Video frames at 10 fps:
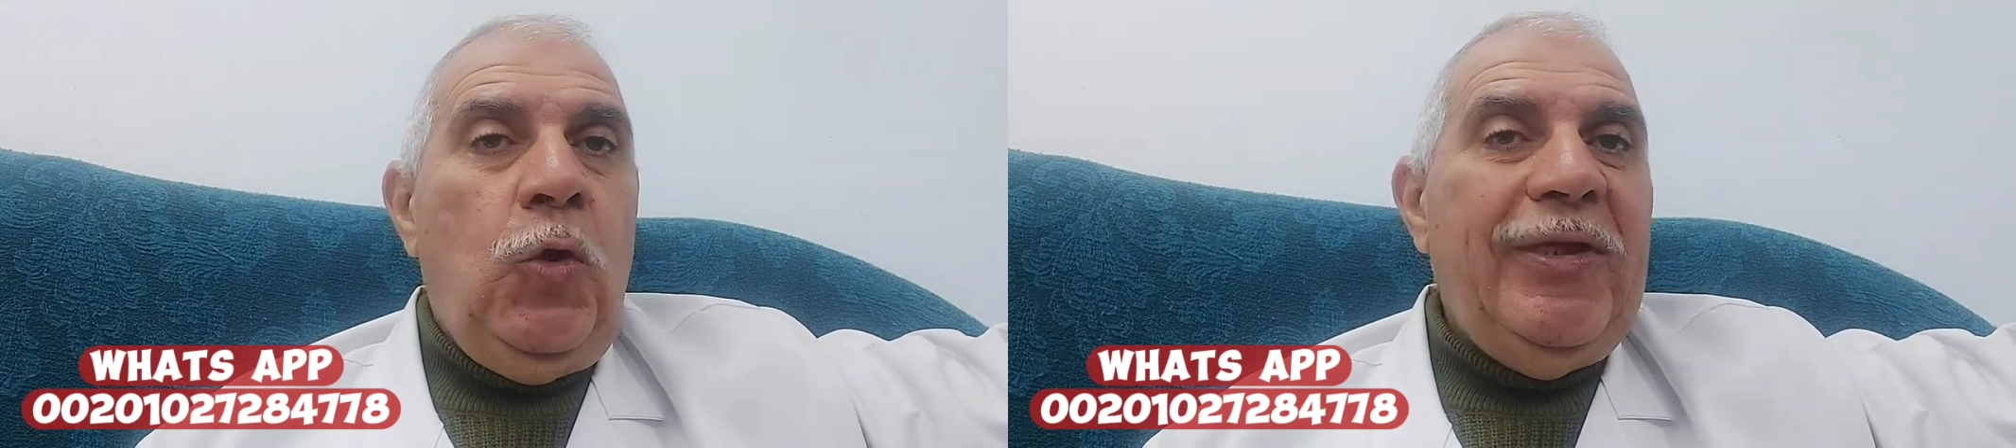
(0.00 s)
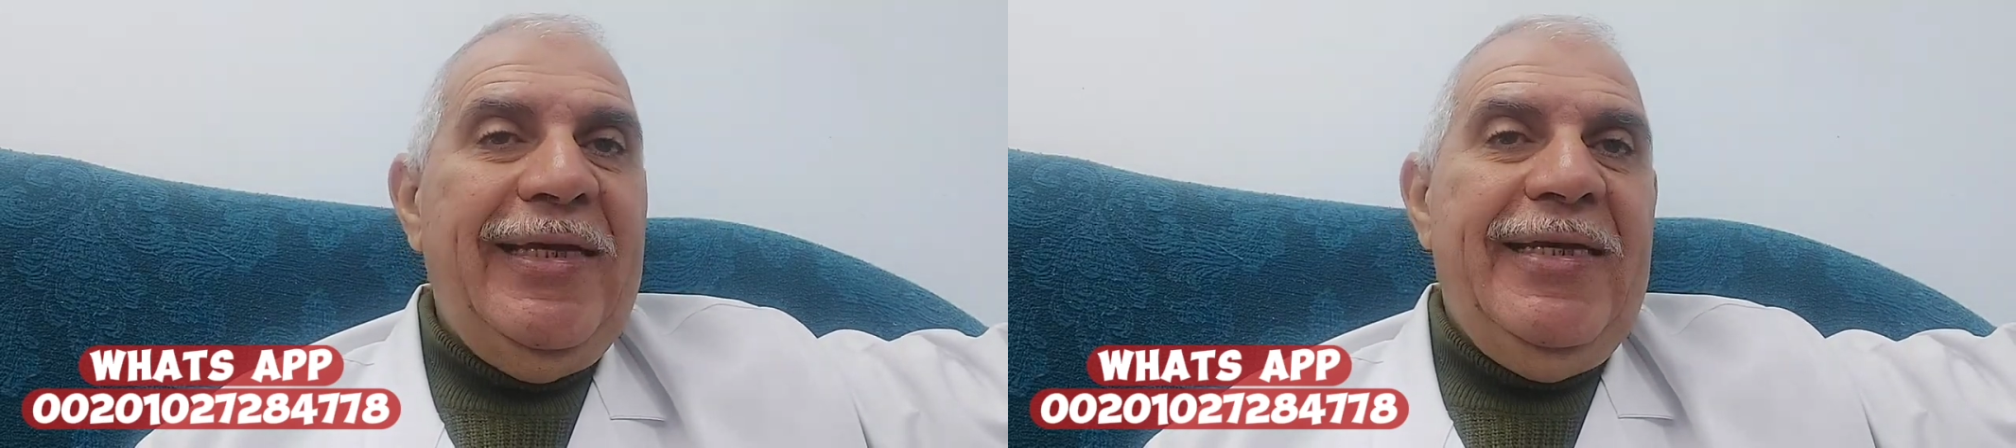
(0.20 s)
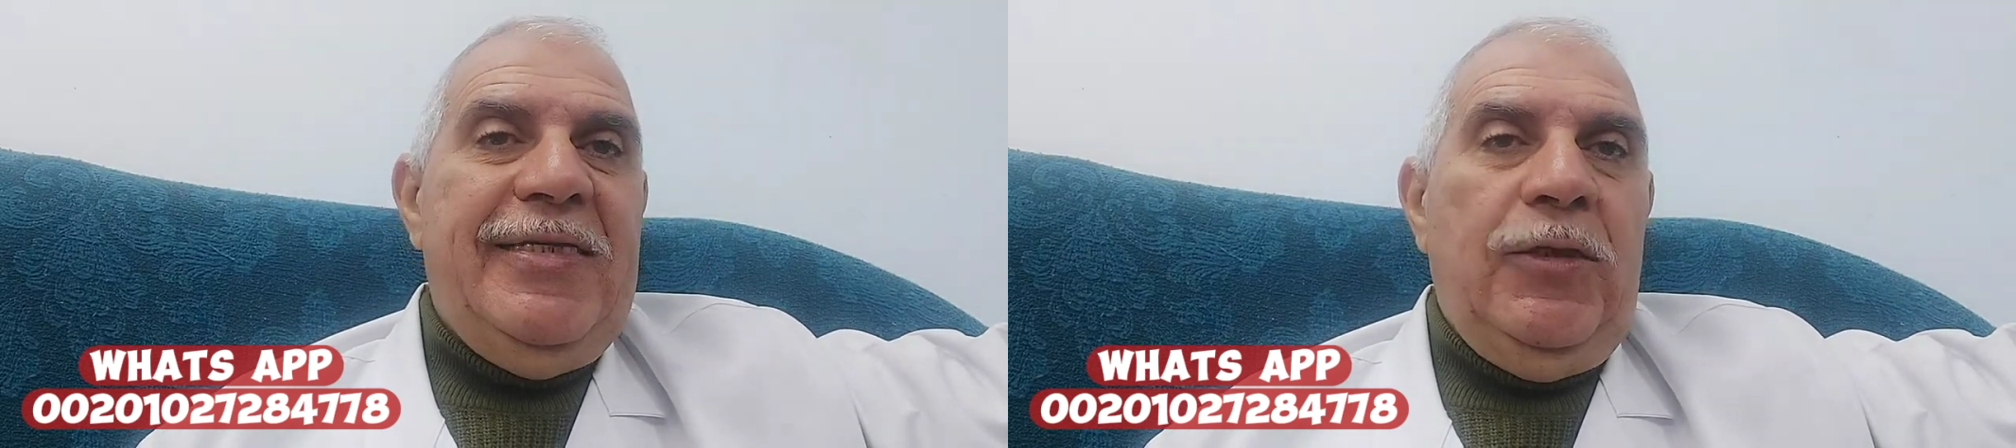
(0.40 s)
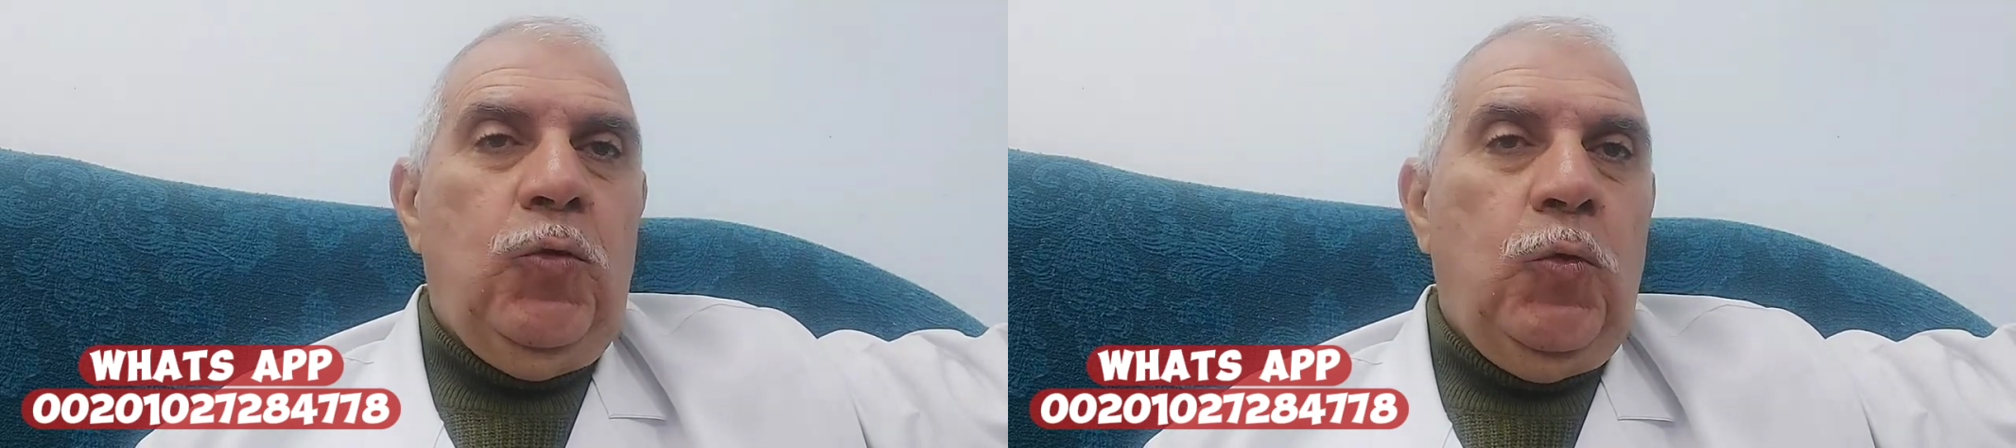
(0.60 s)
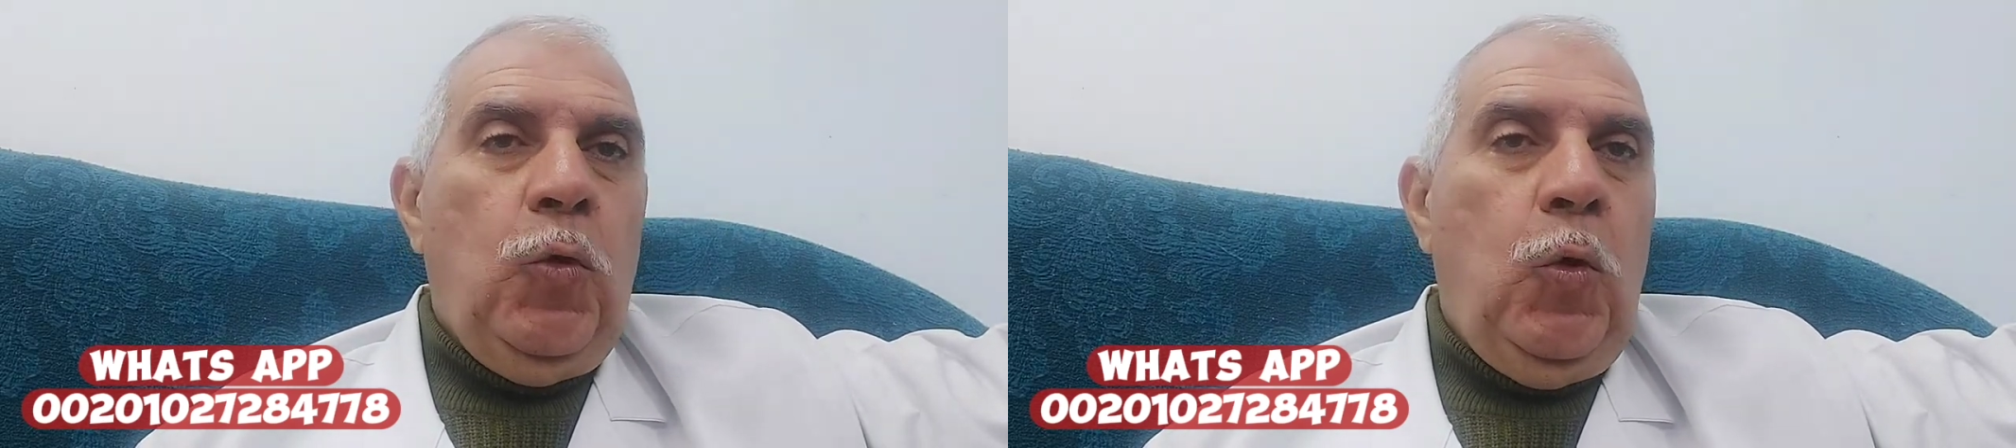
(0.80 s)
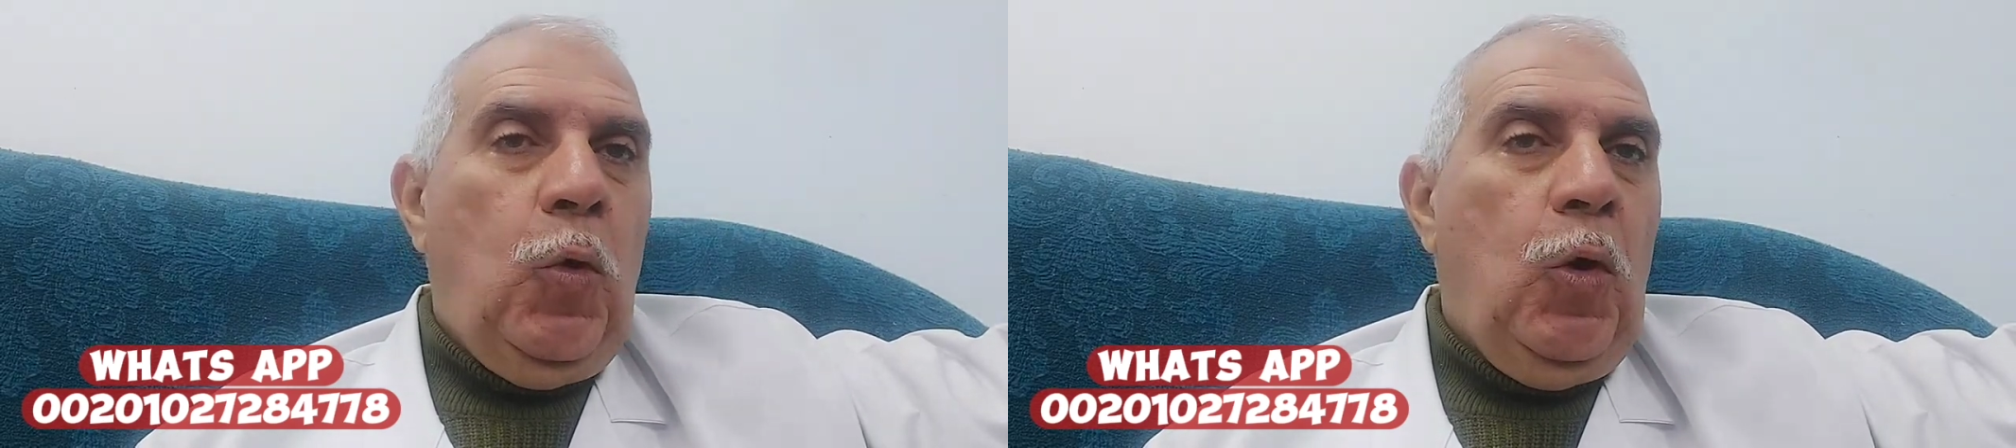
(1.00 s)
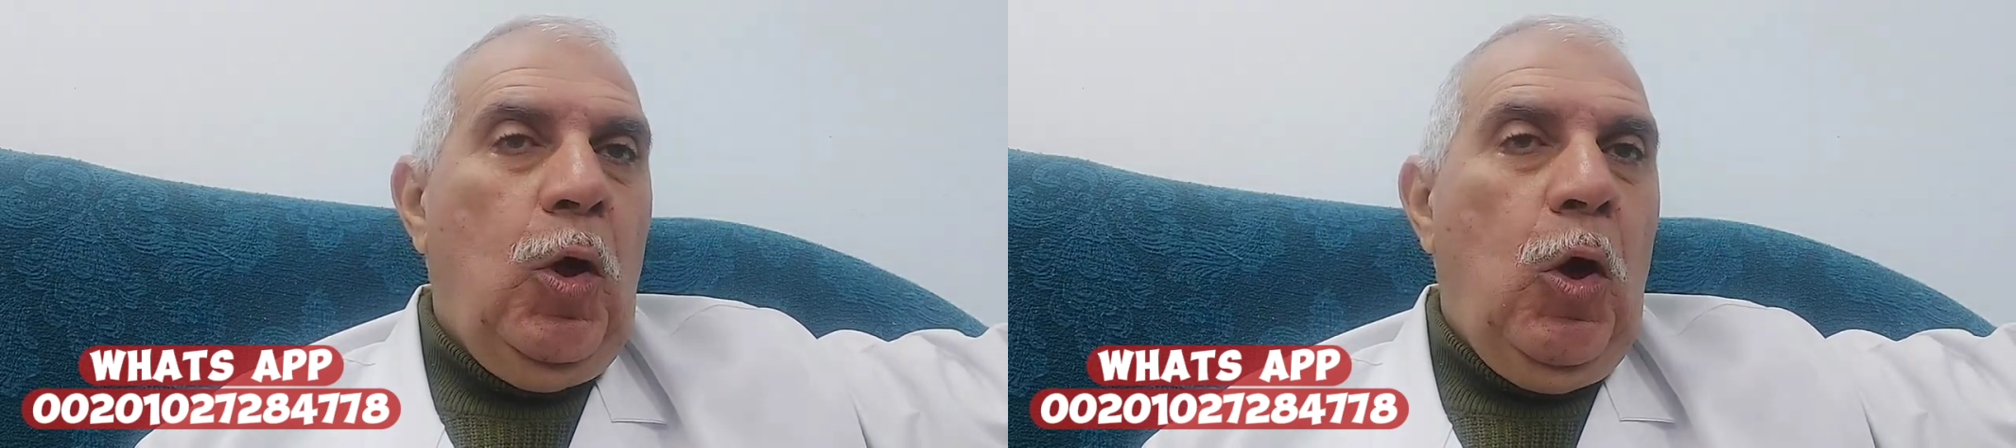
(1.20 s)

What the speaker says: not easy to know